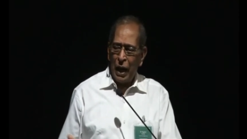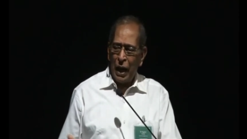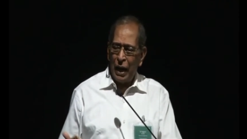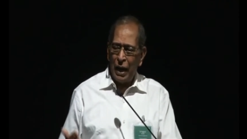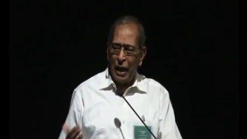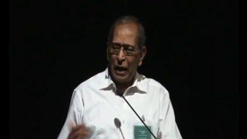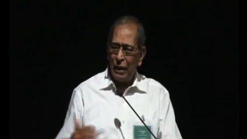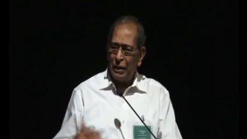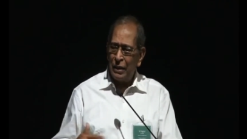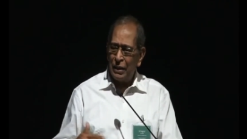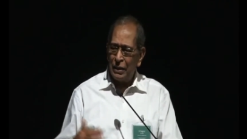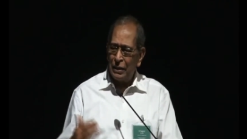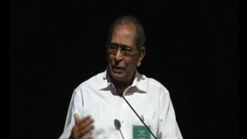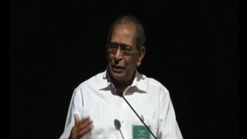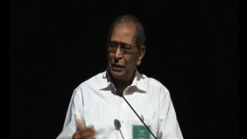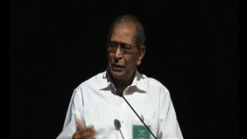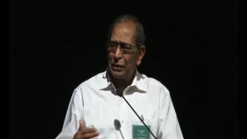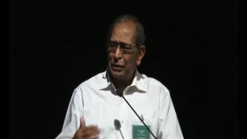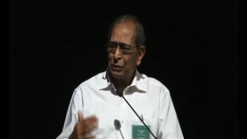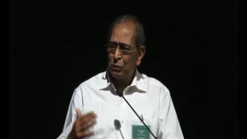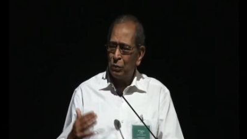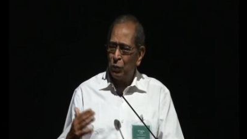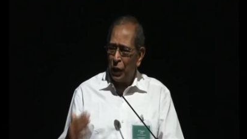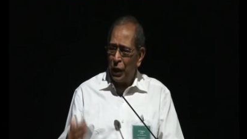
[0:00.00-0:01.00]
And this
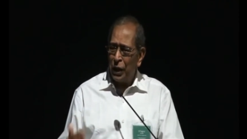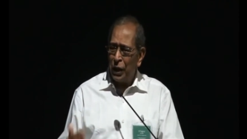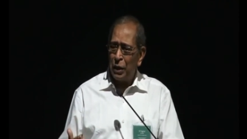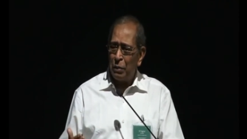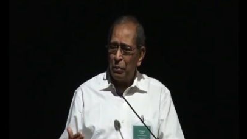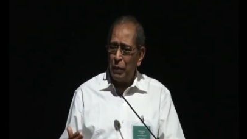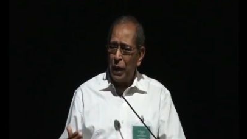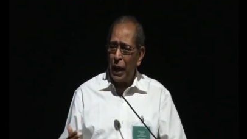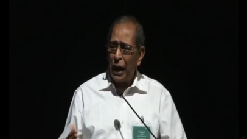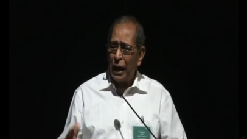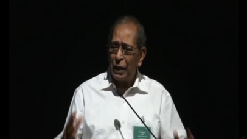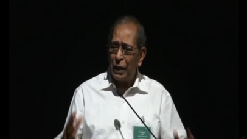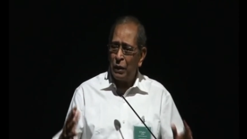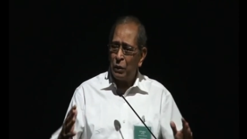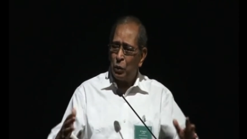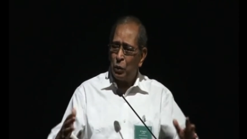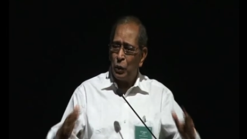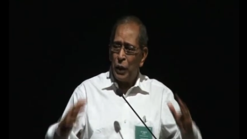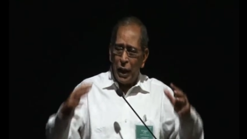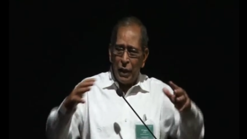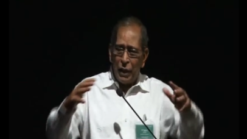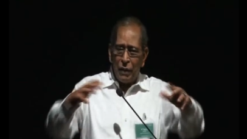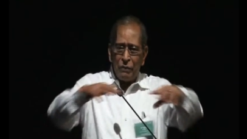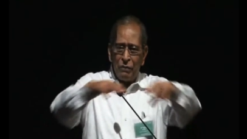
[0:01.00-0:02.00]
is worrying me. And
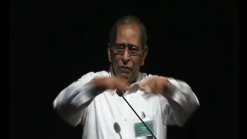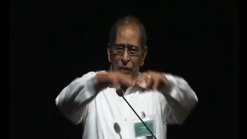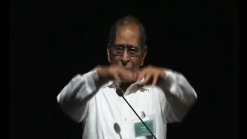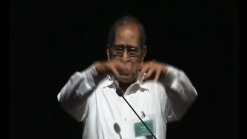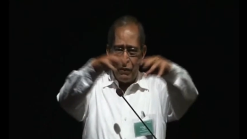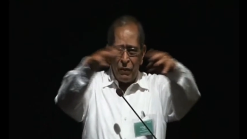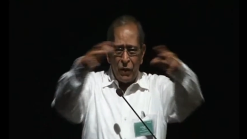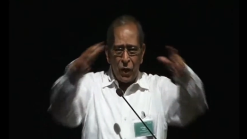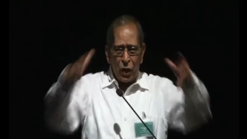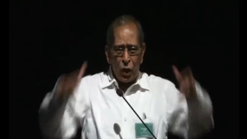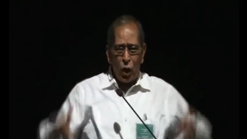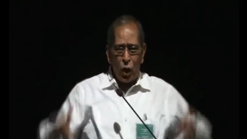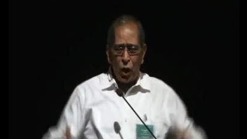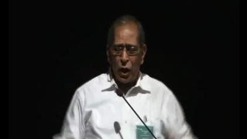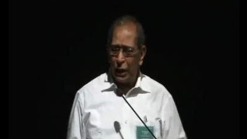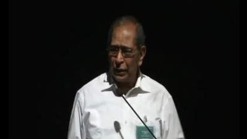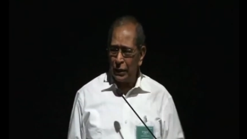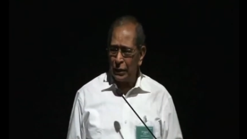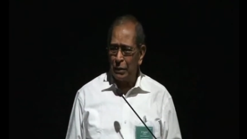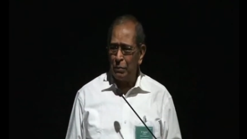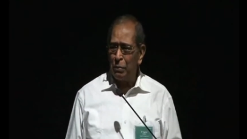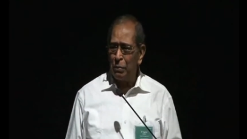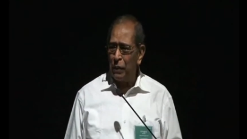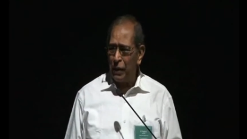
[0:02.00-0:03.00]
today, when we are all
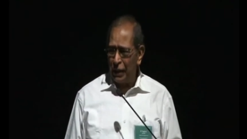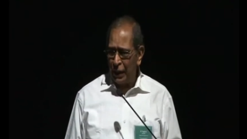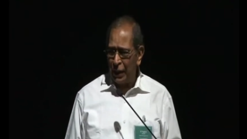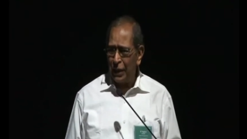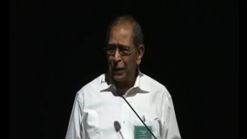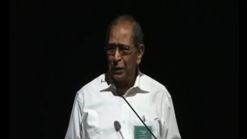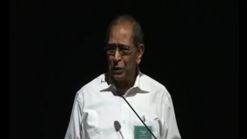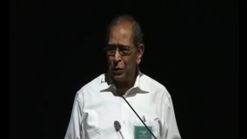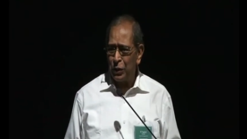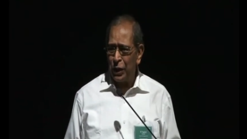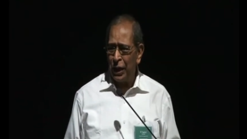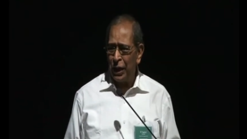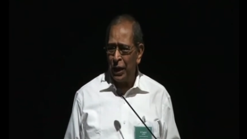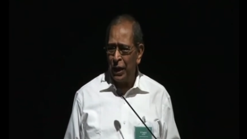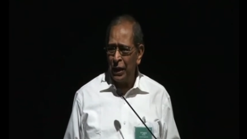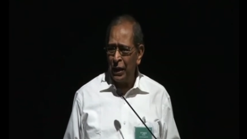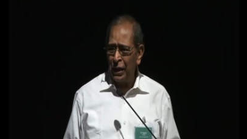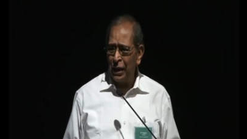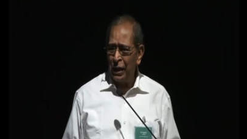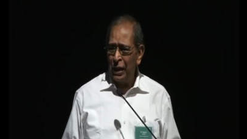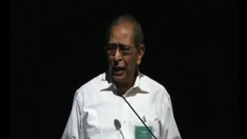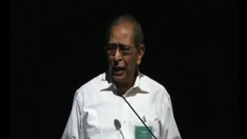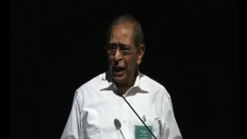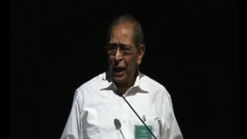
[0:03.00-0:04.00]
assembled here today,
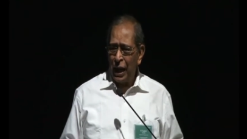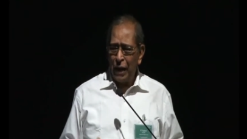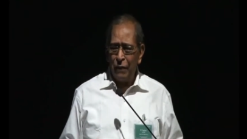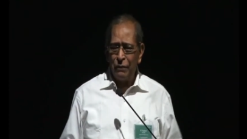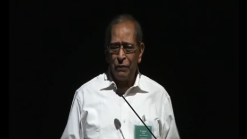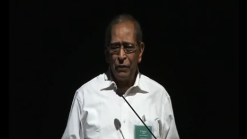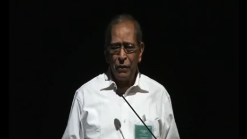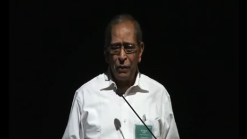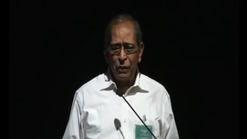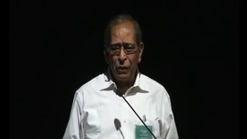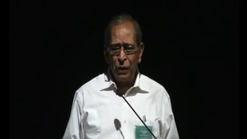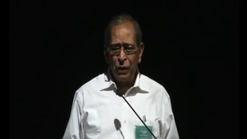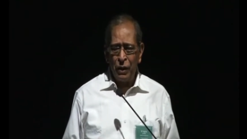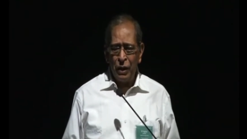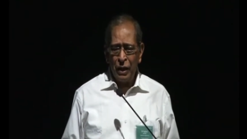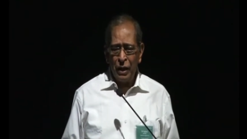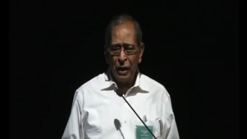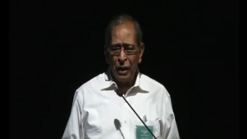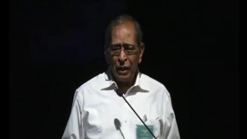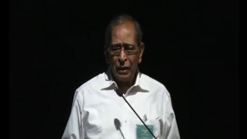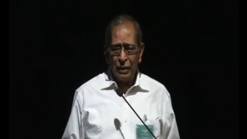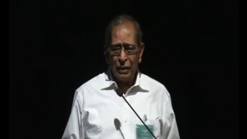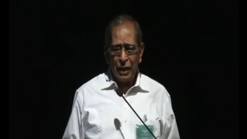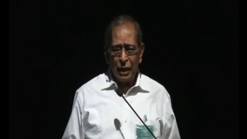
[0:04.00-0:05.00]
I found
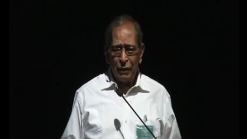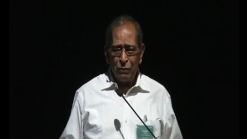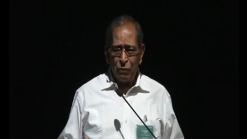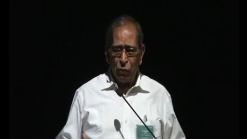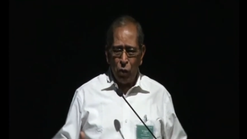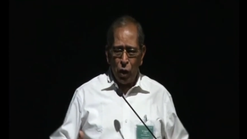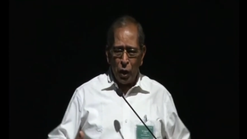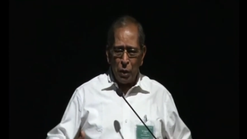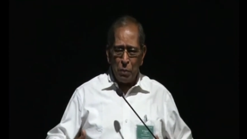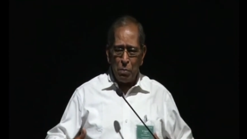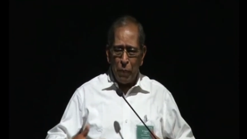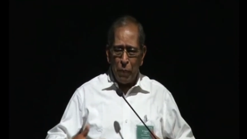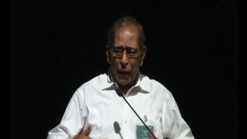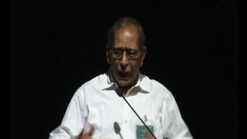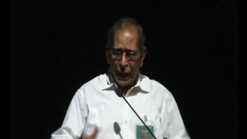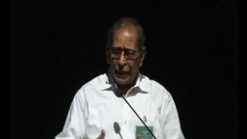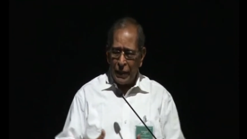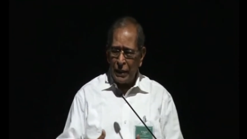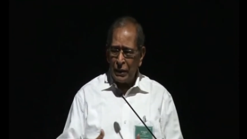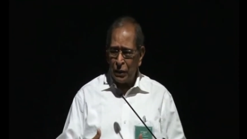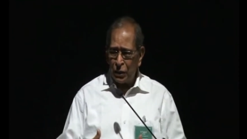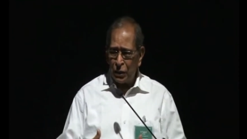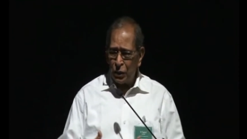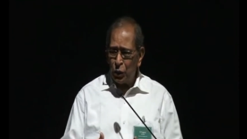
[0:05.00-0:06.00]
that what
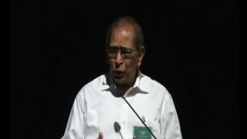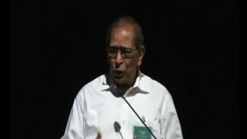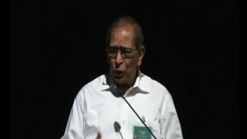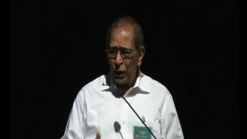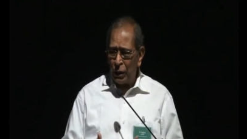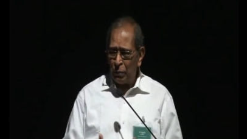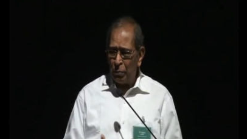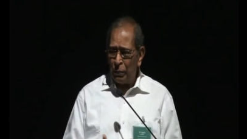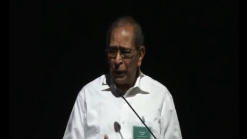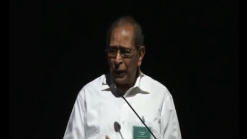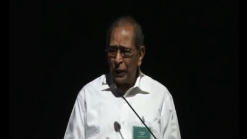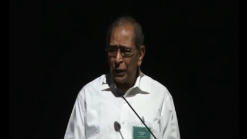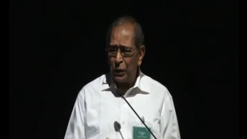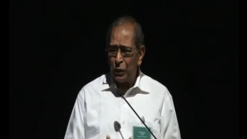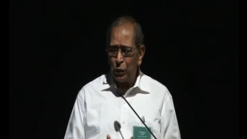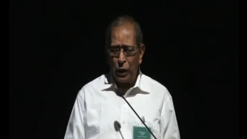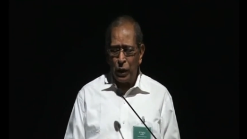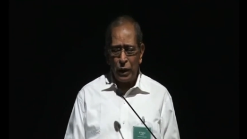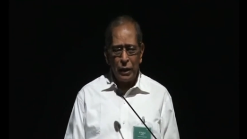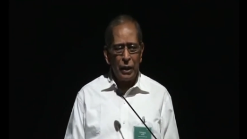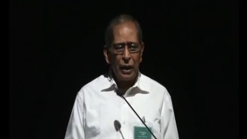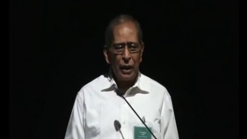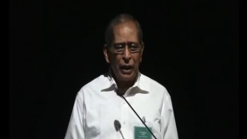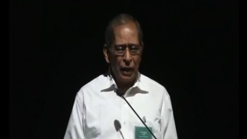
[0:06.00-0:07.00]
binds you and me
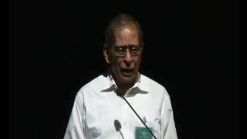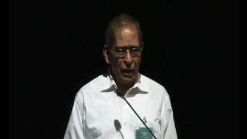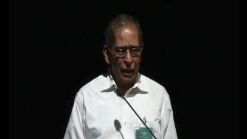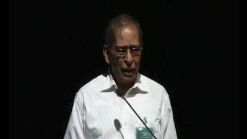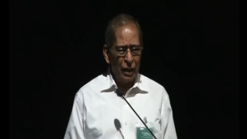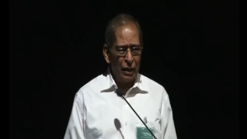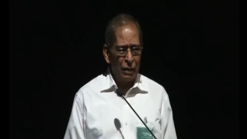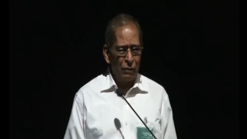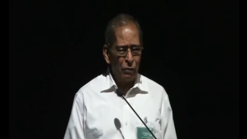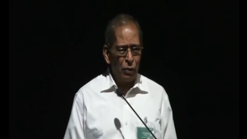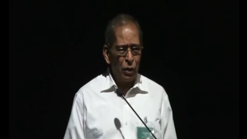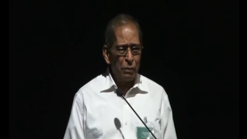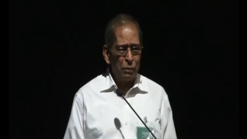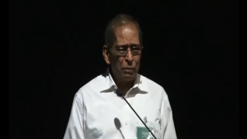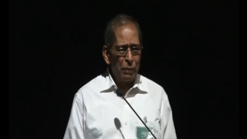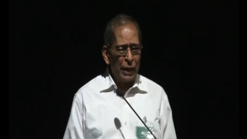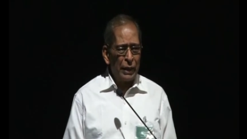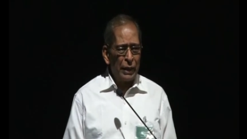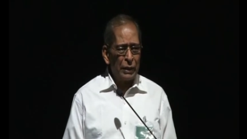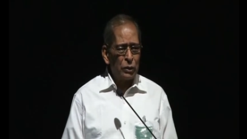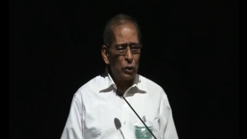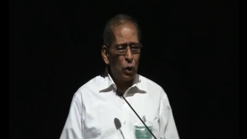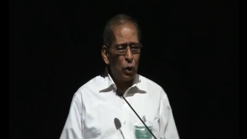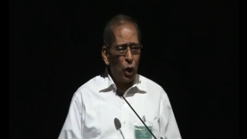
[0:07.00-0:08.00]
together, what
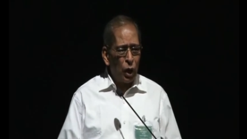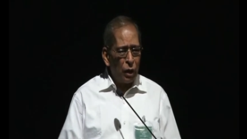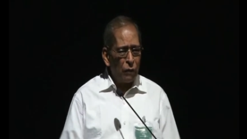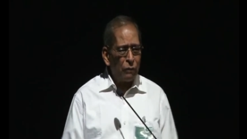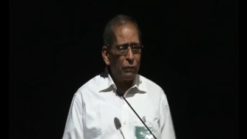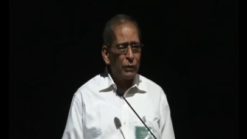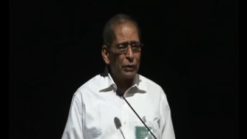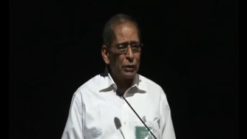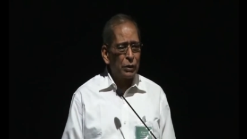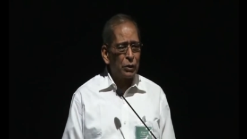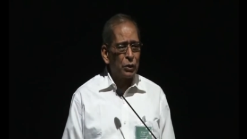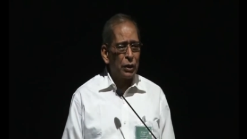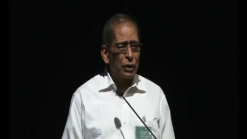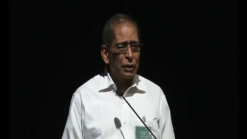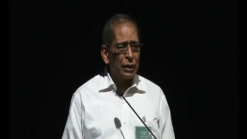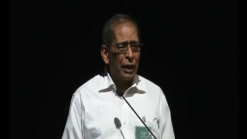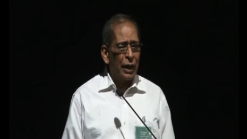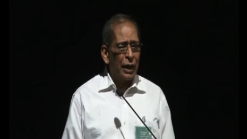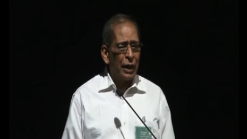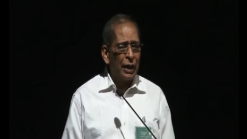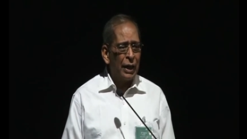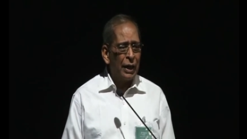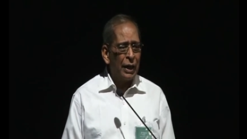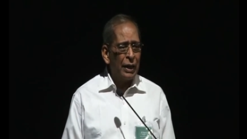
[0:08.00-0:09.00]
binds all of us
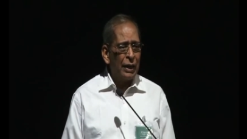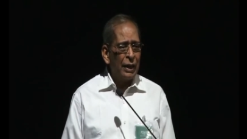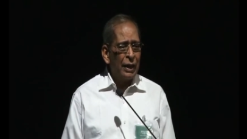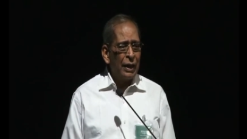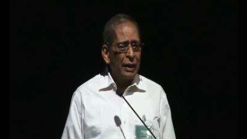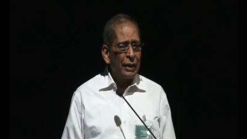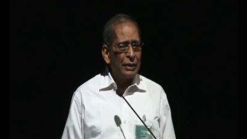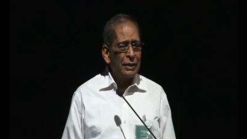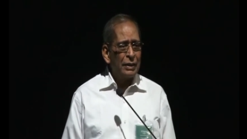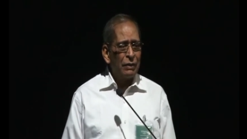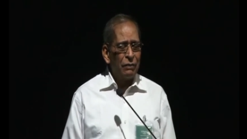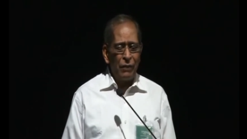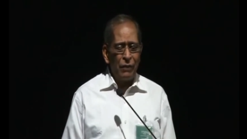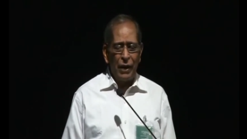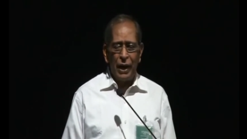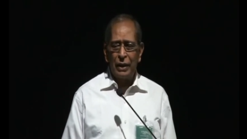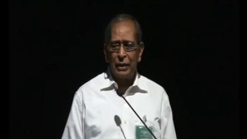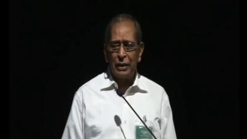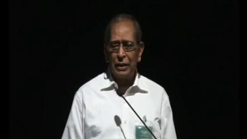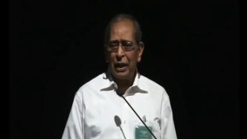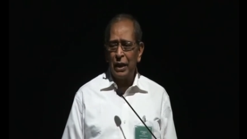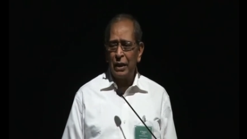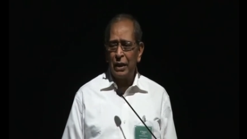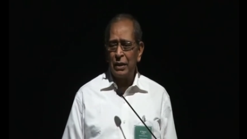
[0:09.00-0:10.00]
together, is the
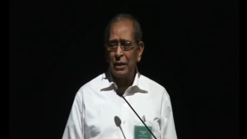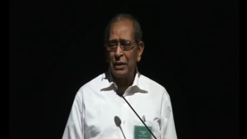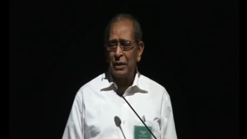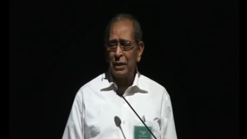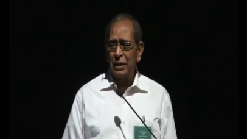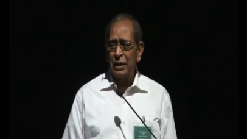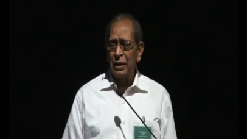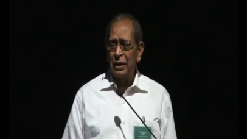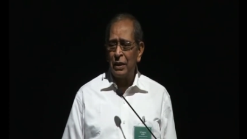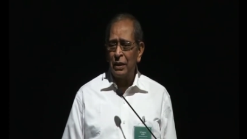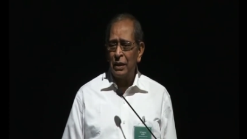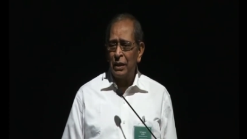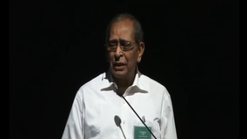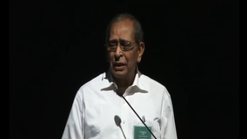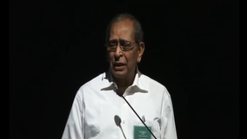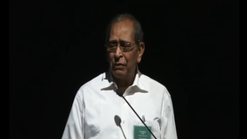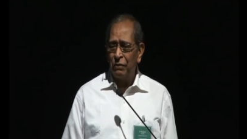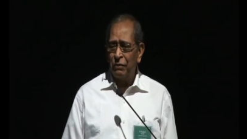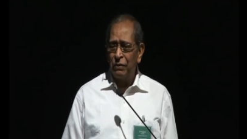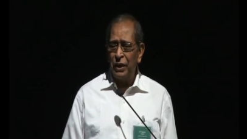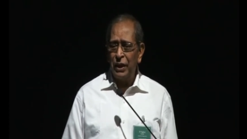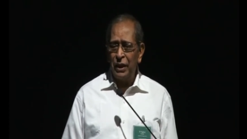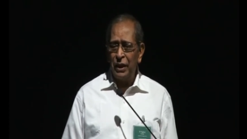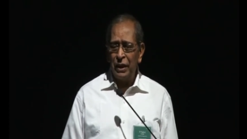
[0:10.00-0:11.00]
fact that uh,
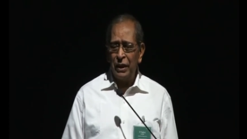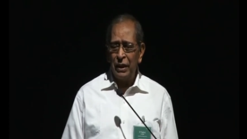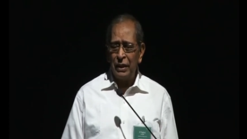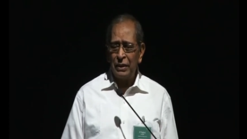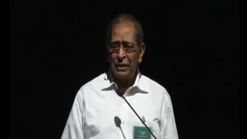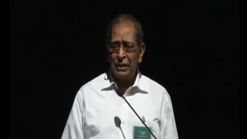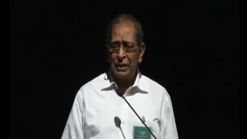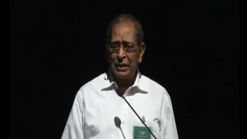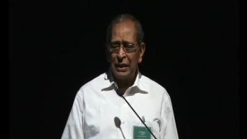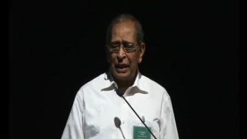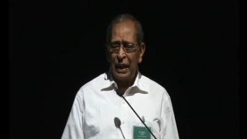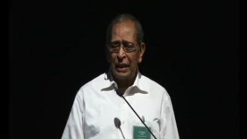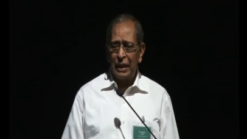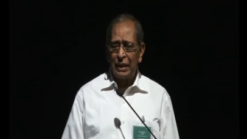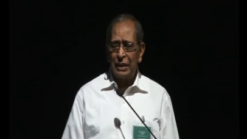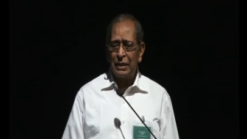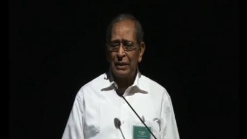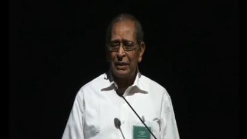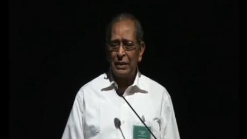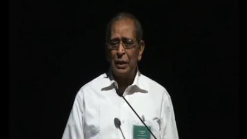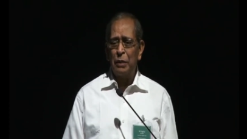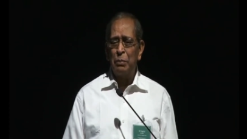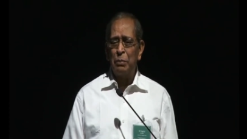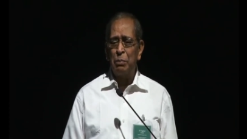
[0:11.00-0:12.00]
we share
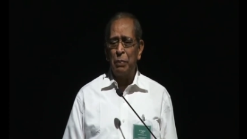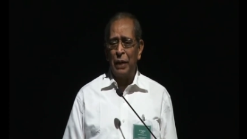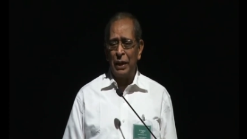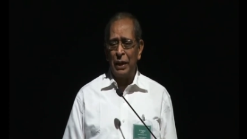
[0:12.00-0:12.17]
the same